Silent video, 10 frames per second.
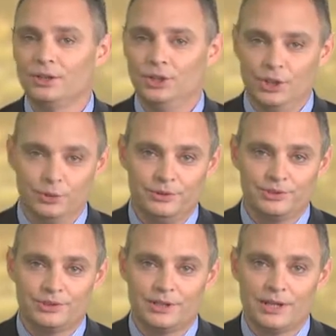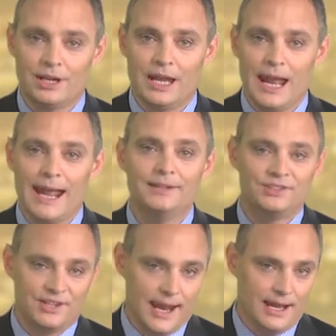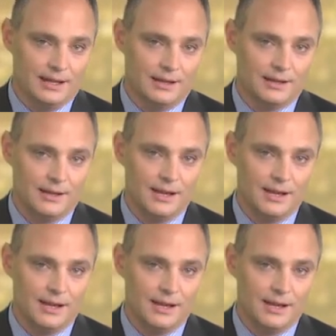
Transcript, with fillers: use, and sale.